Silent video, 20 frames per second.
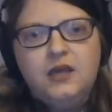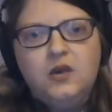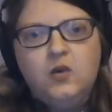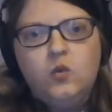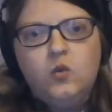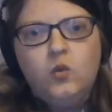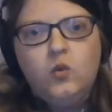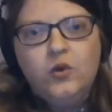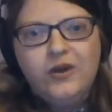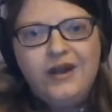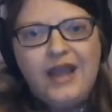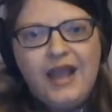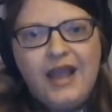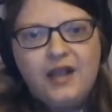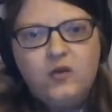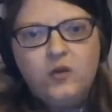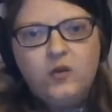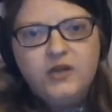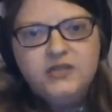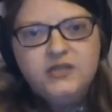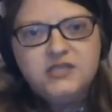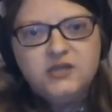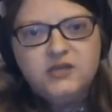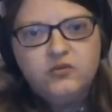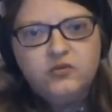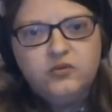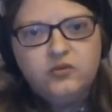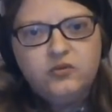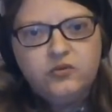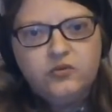we're not going
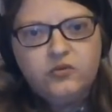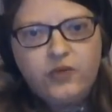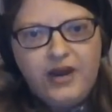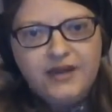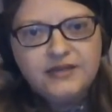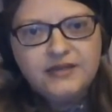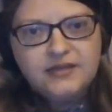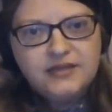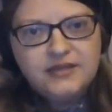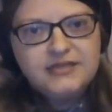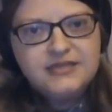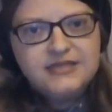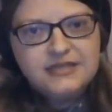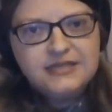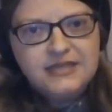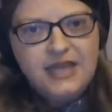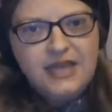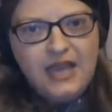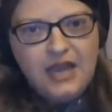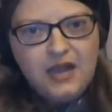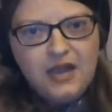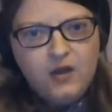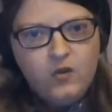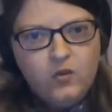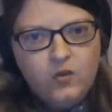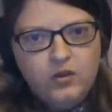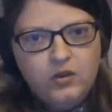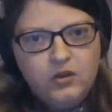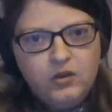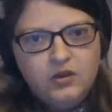to grant this
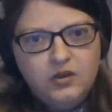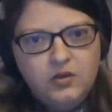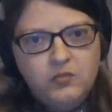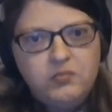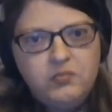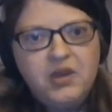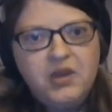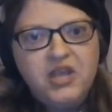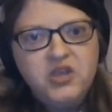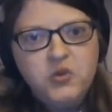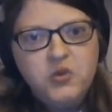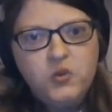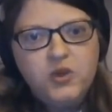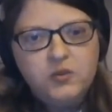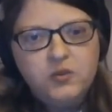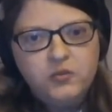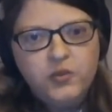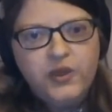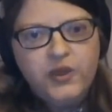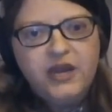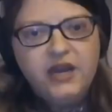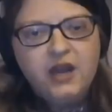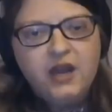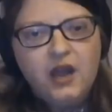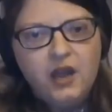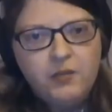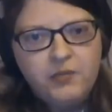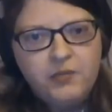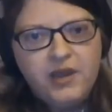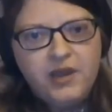now, but you can bring it
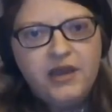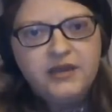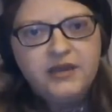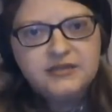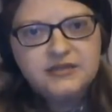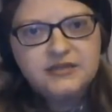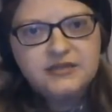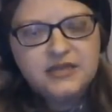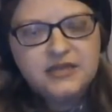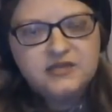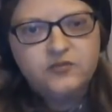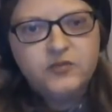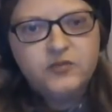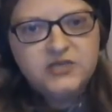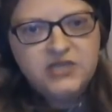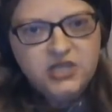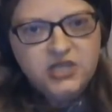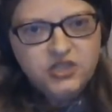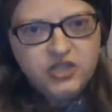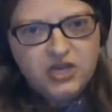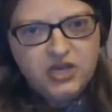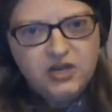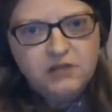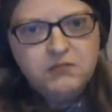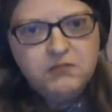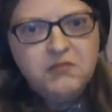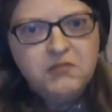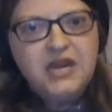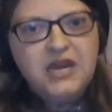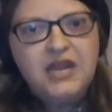up on a successive petition,
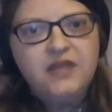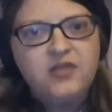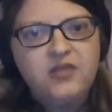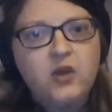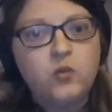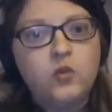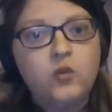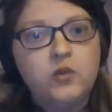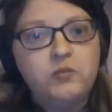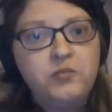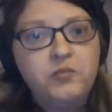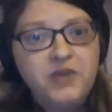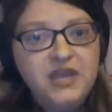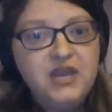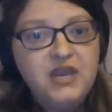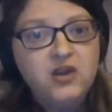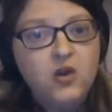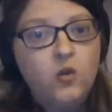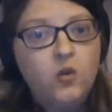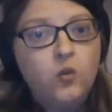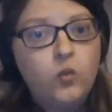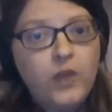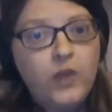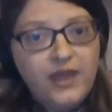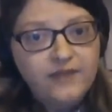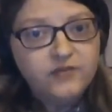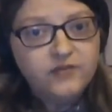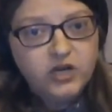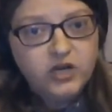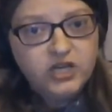meaning there would be no
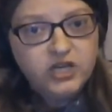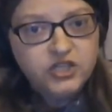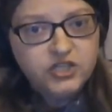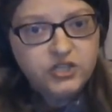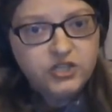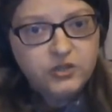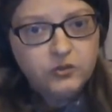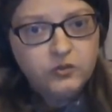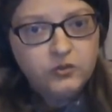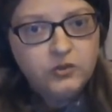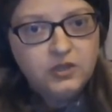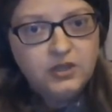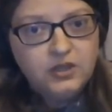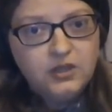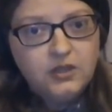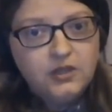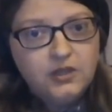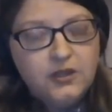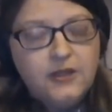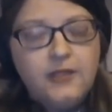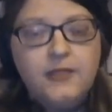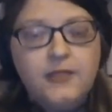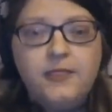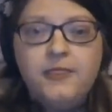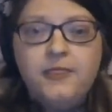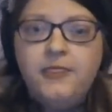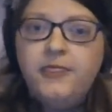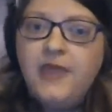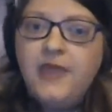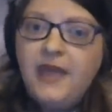waiver issue,
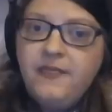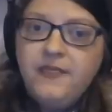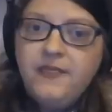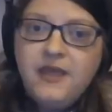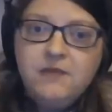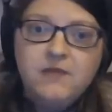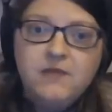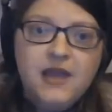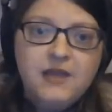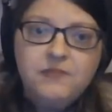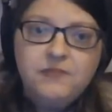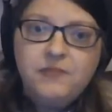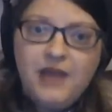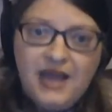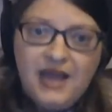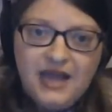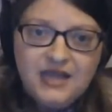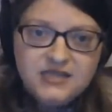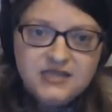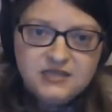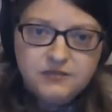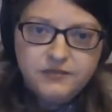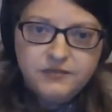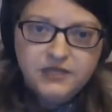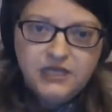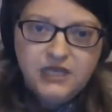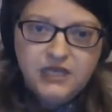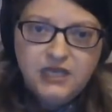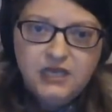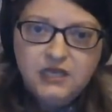then they might
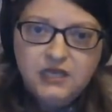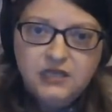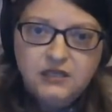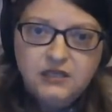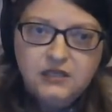possibly